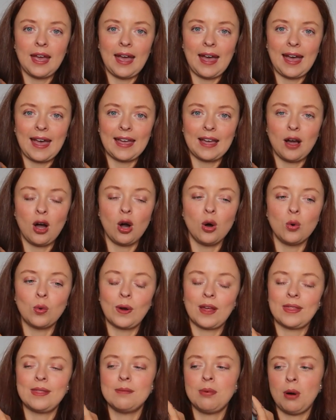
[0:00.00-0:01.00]
a hole
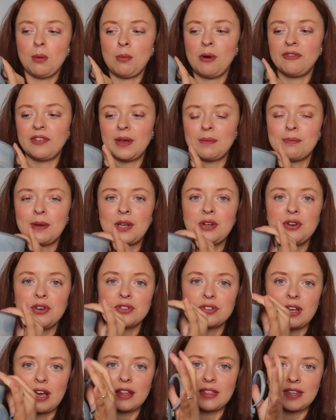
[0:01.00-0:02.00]
in the bottom of it,
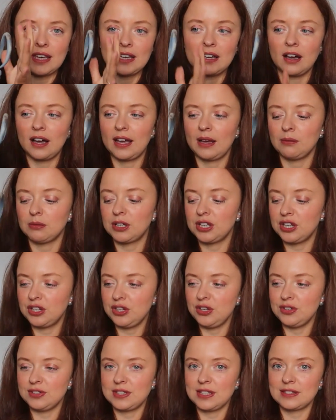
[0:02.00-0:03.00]
because I think I am going to
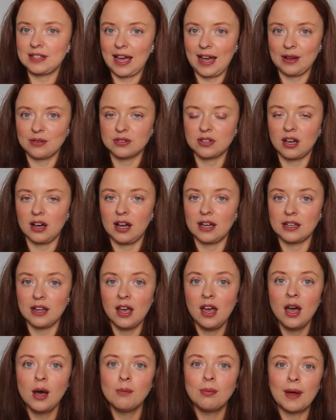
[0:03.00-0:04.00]
use this outside.
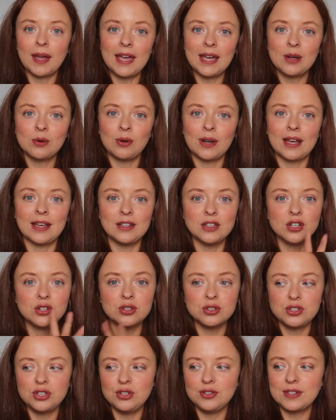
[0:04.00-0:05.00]
But equally, you
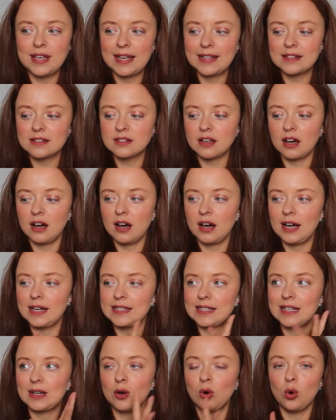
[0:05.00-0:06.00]
could use it
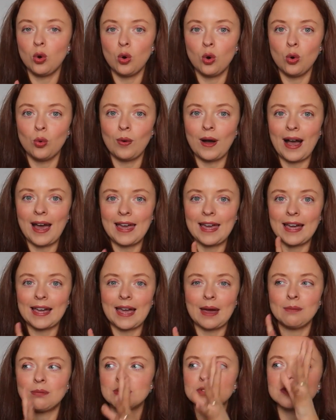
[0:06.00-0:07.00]
inside in a hallway.
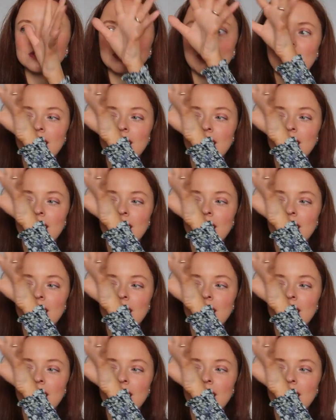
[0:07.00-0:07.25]
Again, put some